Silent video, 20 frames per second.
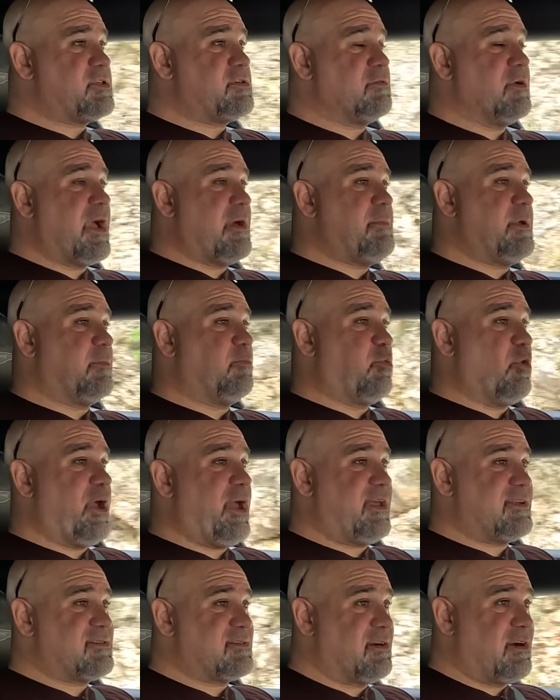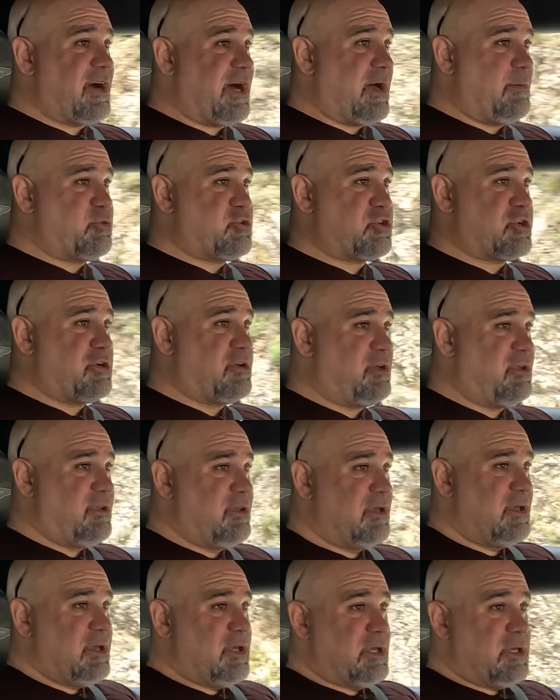ceramic brakes are optional,